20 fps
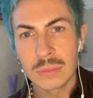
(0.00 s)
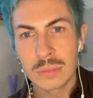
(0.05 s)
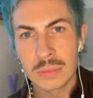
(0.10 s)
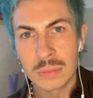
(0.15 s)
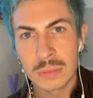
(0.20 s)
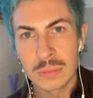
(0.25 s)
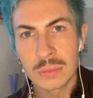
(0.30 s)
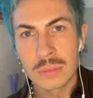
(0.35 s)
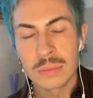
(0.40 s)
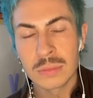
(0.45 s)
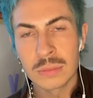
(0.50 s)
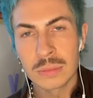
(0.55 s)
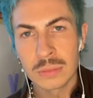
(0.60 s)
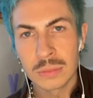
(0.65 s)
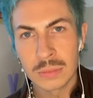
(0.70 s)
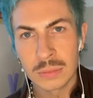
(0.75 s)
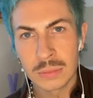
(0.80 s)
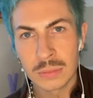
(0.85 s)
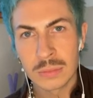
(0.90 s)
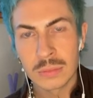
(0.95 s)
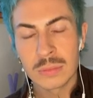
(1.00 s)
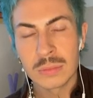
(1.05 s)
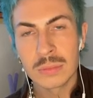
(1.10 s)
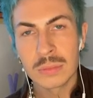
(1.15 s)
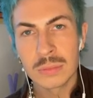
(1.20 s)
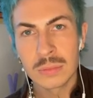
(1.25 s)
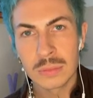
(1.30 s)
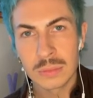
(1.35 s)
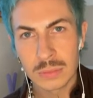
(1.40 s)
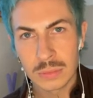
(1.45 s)

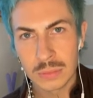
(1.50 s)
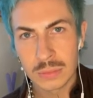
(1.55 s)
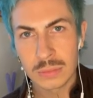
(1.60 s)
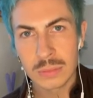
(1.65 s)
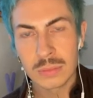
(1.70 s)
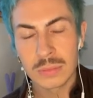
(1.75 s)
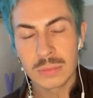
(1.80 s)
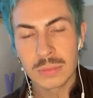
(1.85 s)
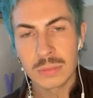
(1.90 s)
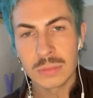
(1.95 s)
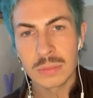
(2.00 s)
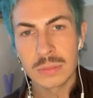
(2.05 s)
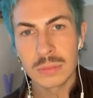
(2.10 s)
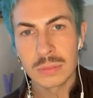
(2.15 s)
This person isn't speaking.